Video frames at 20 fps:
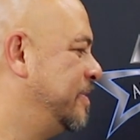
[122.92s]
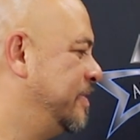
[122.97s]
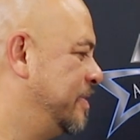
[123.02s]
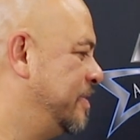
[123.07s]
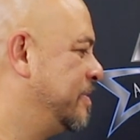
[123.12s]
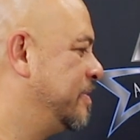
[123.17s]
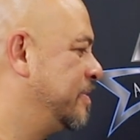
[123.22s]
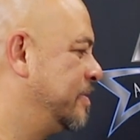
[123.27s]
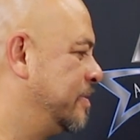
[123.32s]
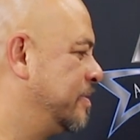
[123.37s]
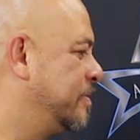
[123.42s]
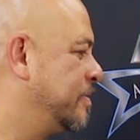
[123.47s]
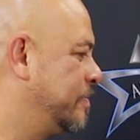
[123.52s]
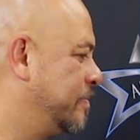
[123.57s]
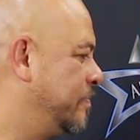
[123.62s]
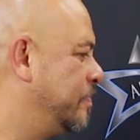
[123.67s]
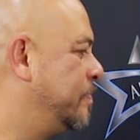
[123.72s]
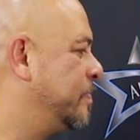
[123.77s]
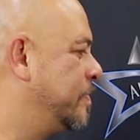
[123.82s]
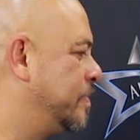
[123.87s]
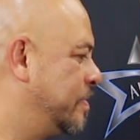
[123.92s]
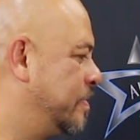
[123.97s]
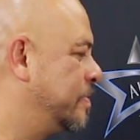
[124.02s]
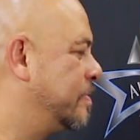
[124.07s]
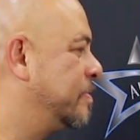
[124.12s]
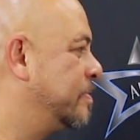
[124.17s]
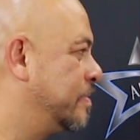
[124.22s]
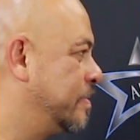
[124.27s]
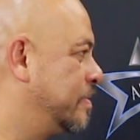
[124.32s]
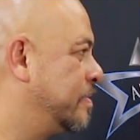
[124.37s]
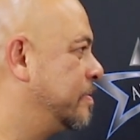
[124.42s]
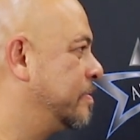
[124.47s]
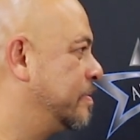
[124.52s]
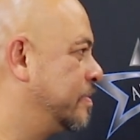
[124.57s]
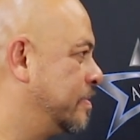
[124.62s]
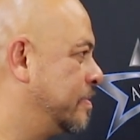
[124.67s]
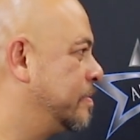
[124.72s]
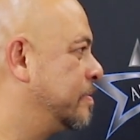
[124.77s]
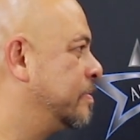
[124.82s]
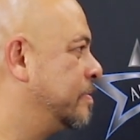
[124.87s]

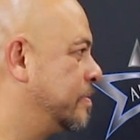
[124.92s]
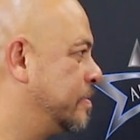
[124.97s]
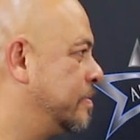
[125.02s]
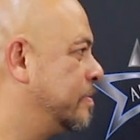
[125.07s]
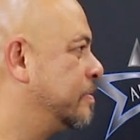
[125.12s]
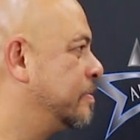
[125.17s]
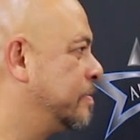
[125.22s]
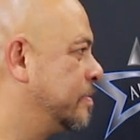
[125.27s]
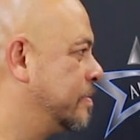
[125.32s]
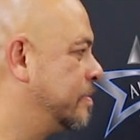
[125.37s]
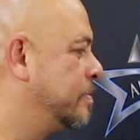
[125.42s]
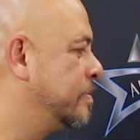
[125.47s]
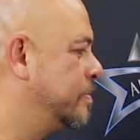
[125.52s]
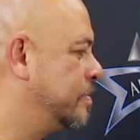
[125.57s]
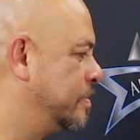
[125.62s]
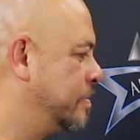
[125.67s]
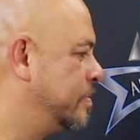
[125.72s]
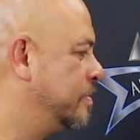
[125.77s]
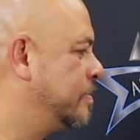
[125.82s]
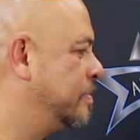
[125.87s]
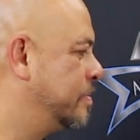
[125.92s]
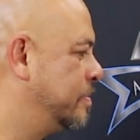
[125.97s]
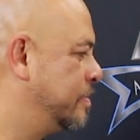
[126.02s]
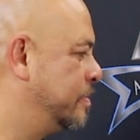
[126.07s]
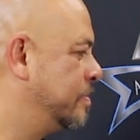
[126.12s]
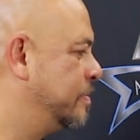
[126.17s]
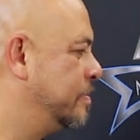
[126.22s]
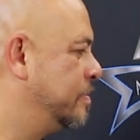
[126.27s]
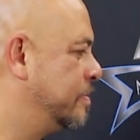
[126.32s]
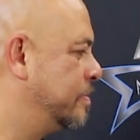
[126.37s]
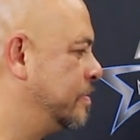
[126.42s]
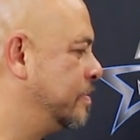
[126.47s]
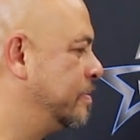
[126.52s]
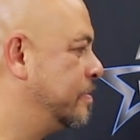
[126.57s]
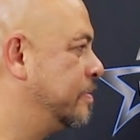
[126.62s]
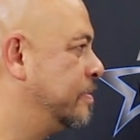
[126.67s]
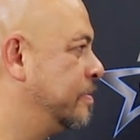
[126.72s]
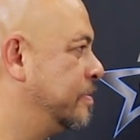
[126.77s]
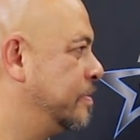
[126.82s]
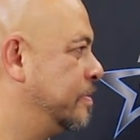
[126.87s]

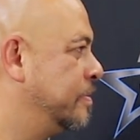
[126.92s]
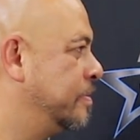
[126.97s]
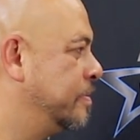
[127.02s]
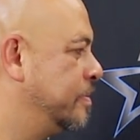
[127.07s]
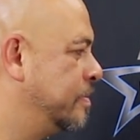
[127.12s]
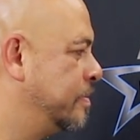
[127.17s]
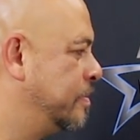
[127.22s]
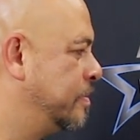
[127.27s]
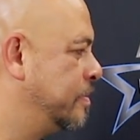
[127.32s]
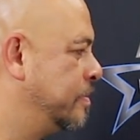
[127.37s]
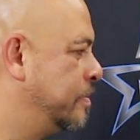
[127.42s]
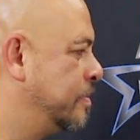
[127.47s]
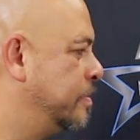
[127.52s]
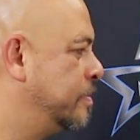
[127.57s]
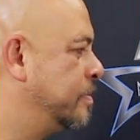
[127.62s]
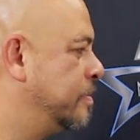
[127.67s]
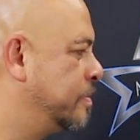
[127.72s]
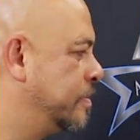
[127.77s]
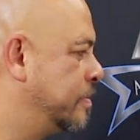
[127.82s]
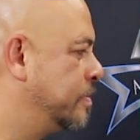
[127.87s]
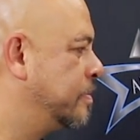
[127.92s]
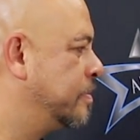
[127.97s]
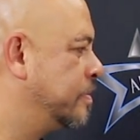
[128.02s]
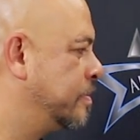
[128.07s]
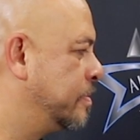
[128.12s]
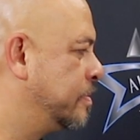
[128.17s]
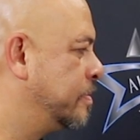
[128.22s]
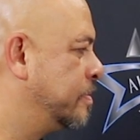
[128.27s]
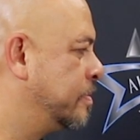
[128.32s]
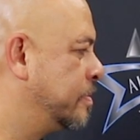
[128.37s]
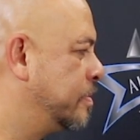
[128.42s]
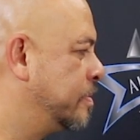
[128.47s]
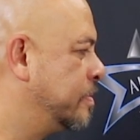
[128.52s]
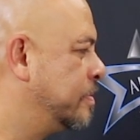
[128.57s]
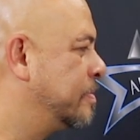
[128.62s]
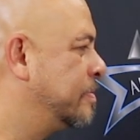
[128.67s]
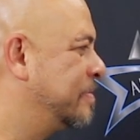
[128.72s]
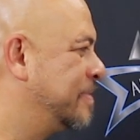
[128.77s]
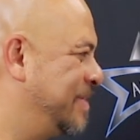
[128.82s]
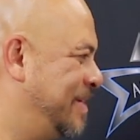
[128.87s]

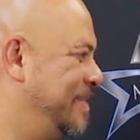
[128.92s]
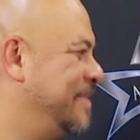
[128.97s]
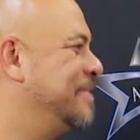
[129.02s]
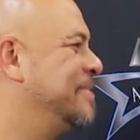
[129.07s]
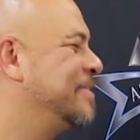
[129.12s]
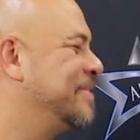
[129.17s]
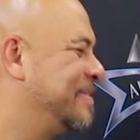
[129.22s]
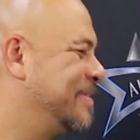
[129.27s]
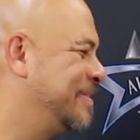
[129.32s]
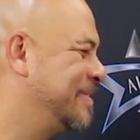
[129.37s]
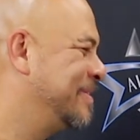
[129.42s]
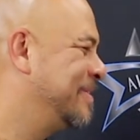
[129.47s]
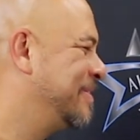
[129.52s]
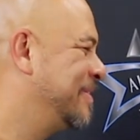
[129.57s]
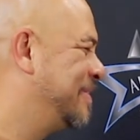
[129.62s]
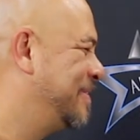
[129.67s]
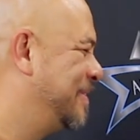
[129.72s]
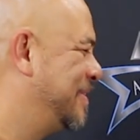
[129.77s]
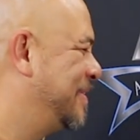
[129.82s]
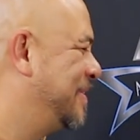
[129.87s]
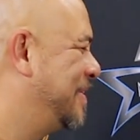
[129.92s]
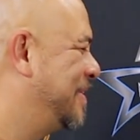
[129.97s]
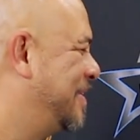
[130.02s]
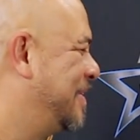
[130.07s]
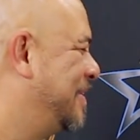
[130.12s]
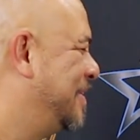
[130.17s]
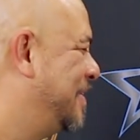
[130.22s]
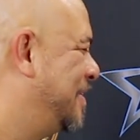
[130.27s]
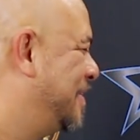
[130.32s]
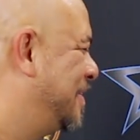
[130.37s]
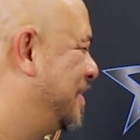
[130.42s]
(not speaking)